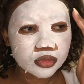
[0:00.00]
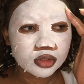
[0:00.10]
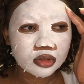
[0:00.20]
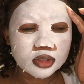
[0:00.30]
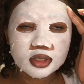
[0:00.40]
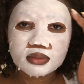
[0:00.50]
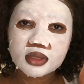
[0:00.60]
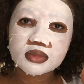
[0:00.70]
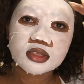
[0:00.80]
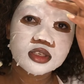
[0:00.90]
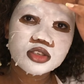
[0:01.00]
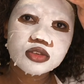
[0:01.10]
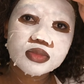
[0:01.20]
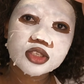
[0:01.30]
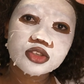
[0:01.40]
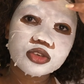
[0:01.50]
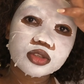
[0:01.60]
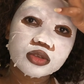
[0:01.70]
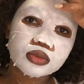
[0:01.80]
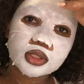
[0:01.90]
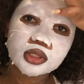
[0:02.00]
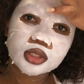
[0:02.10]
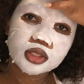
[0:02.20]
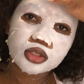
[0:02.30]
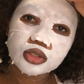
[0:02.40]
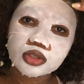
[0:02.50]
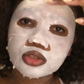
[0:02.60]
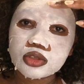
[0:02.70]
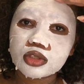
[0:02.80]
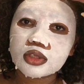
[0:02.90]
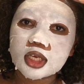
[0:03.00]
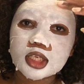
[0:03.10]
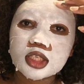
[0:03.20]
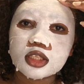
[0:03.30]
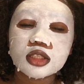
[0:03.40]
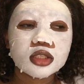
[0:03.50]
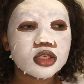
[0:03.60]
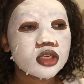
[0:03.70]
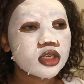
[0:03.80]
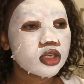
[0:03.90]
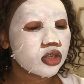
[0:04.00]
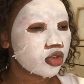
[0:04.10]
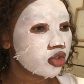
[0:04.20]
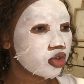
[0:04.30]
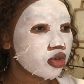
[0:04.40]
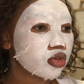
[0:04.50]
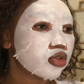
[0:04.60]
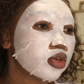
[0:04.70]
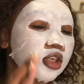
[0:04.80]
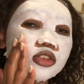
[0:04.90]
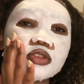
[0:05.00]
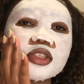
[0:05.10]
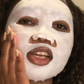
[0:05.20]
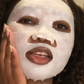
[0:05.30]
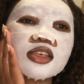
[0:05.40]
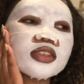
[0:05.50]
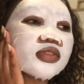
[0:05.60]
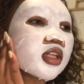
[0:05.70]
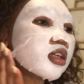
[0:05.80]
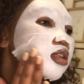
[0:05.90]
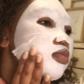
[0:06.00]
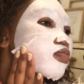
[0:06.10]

because sometimes I get too busy during the week to do that, so I use Sundays for that.